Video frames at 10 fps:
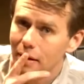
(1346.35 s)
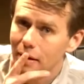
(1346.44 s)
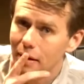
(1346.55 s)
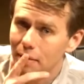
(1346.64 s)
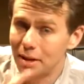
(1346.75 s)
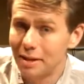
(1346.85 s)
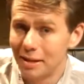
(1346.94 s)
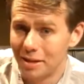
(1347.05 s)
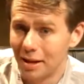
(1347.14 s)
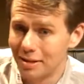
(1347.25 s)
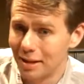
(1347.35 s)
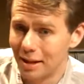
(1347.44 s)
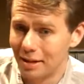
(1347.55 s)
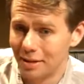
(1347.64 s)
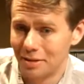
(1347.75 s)
I mean, it takes guts to,
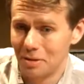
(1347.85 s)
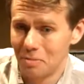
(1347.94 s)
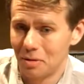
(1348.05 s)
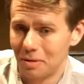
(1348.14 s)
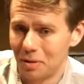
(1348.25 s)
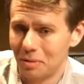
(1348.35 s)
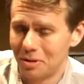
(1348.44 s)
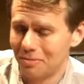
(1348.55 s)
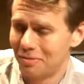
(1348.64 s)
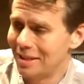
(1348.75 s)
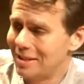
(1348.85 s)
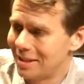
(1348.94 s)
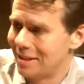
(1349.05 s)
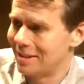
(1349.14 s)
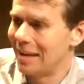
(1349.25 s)
like, I mean, you have so much invested
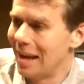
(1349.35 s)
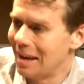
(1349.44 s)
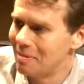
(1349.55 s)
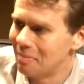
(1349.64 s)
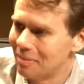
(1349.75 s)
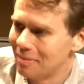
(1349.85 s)
in this name.